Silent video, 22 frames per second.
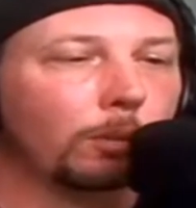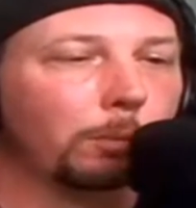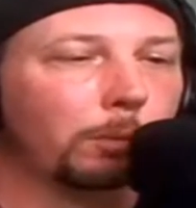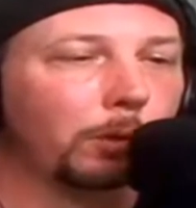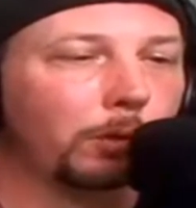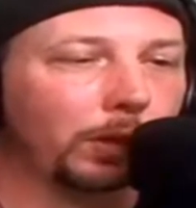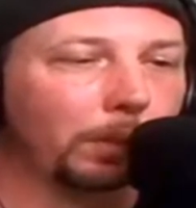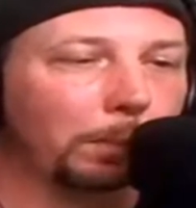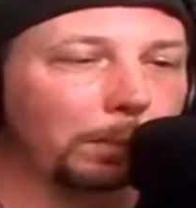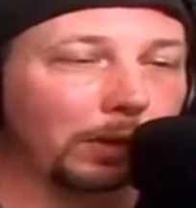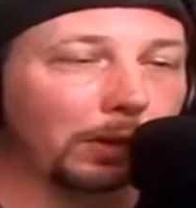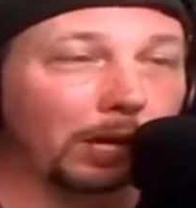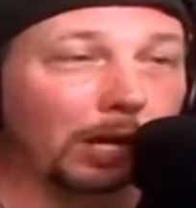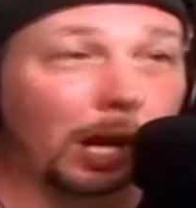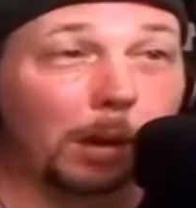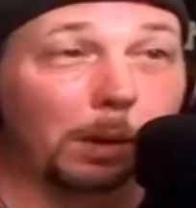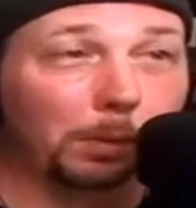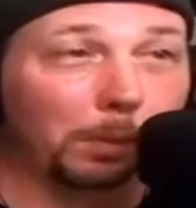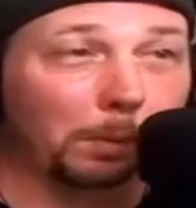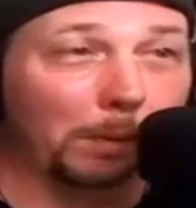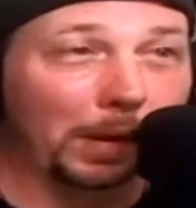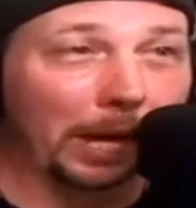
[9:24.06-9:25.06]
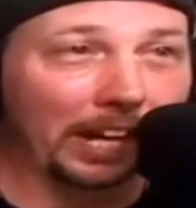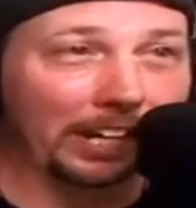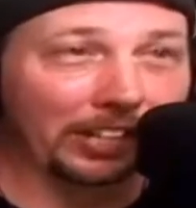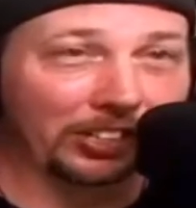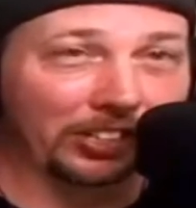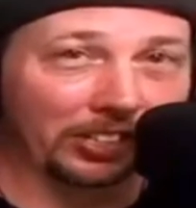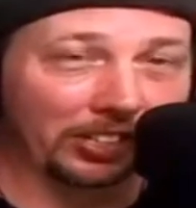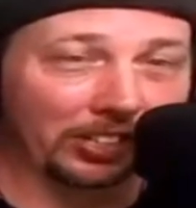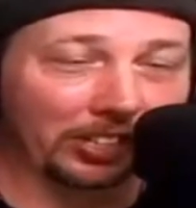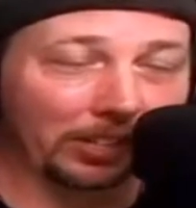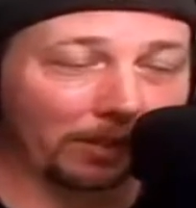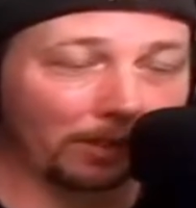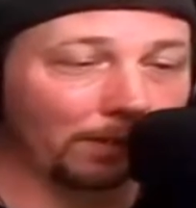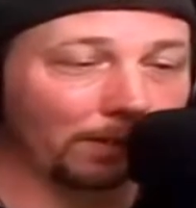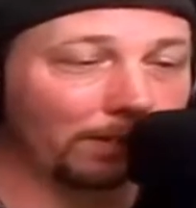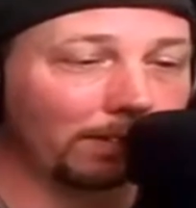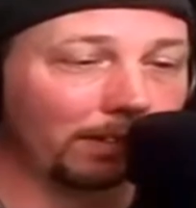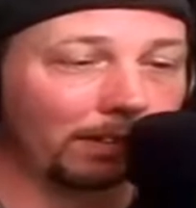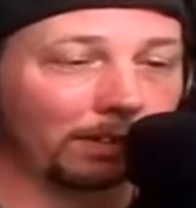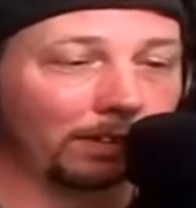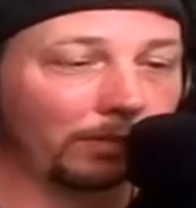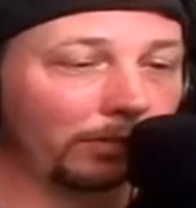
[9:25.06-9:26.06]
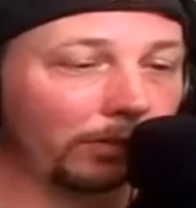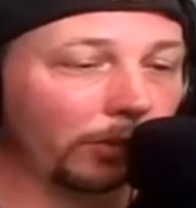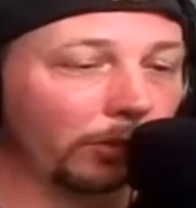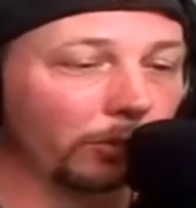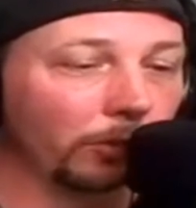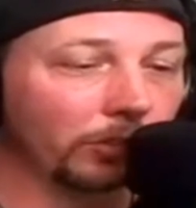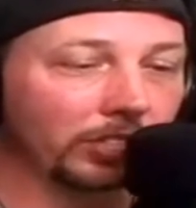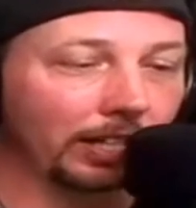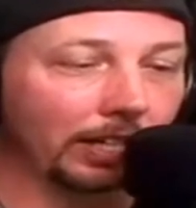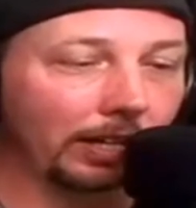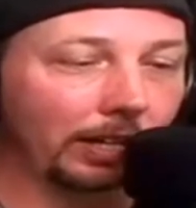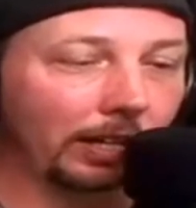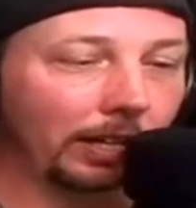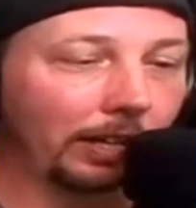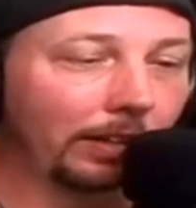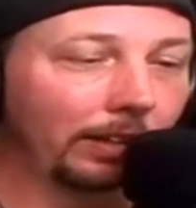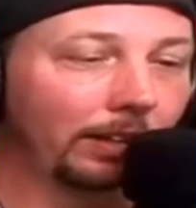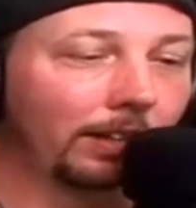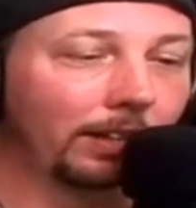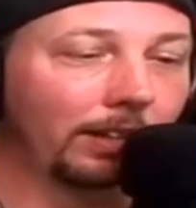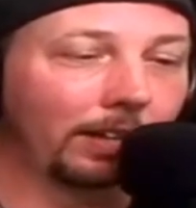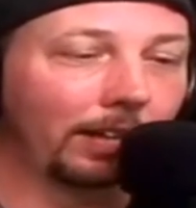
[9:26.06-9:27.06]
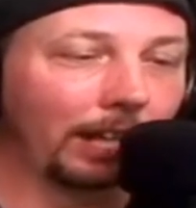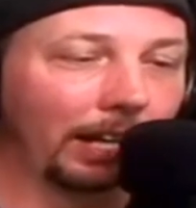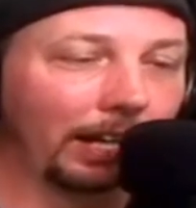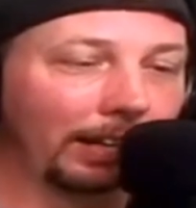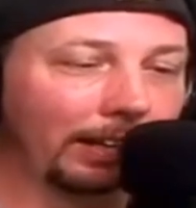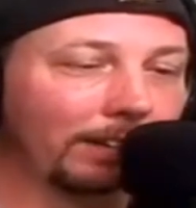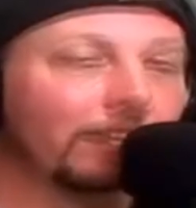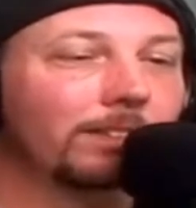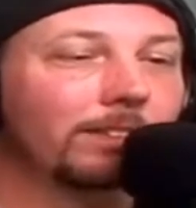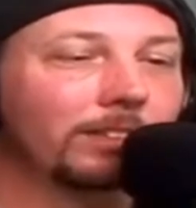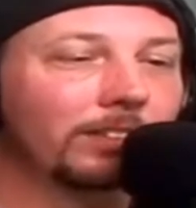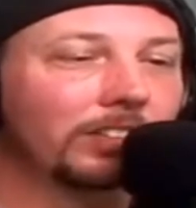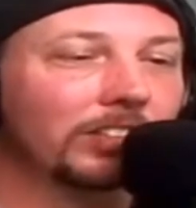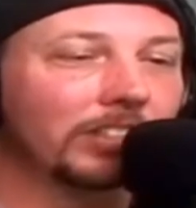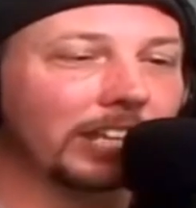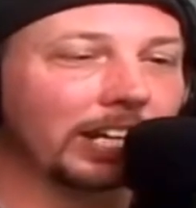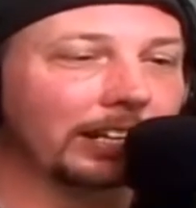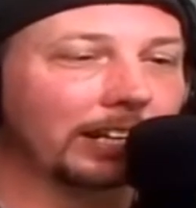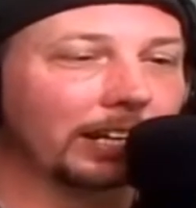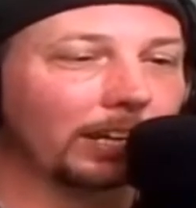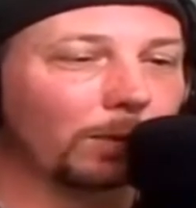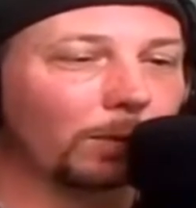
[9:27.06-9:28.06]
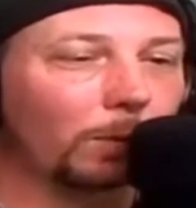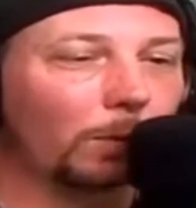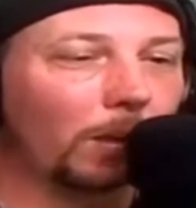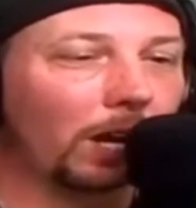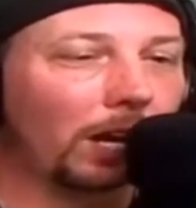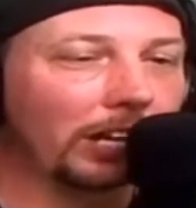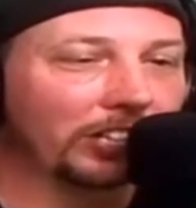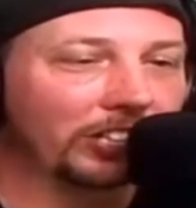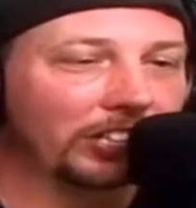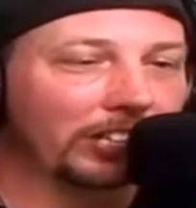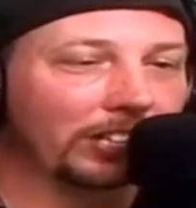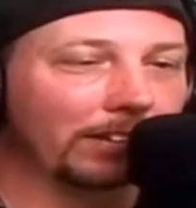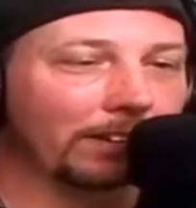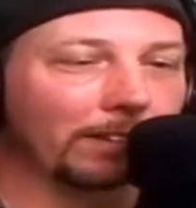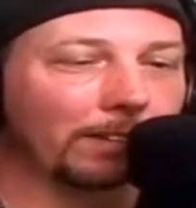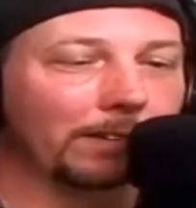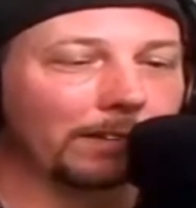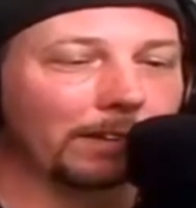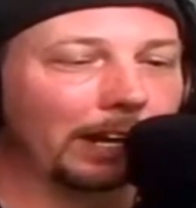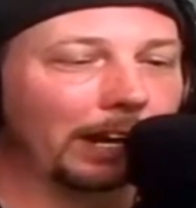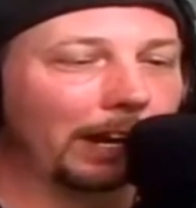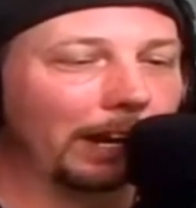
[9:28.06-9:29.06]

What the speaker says: pulled up a couple matches here of yours and that I sat down and watched here,